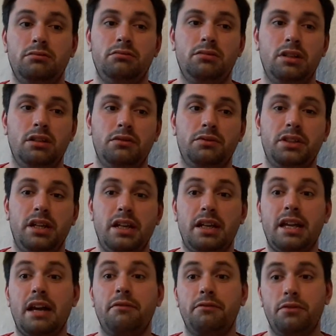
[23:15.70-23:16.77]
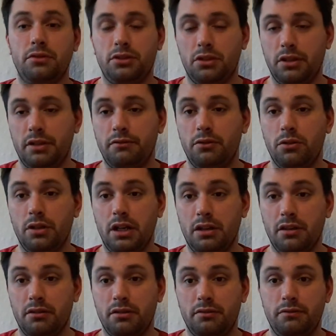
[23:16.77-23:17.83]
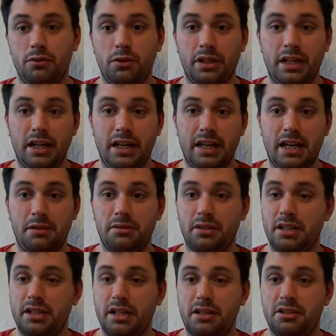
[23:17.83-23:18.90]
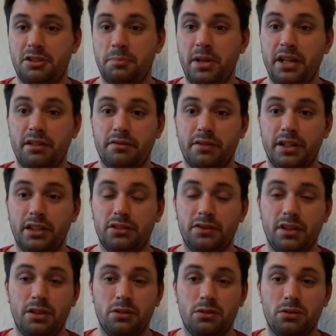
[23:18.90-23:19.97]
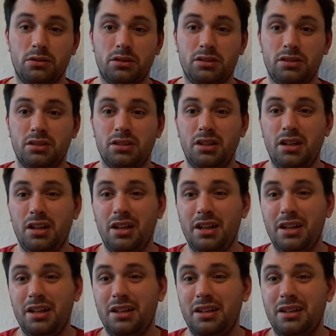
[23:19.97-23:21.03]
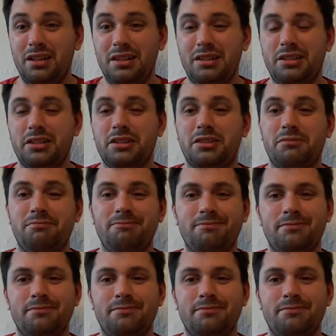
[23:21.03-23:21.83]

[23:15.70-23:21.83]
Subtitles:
Then obviously again, for other 40k games, they did Speed Freaks for the Orcs. It's just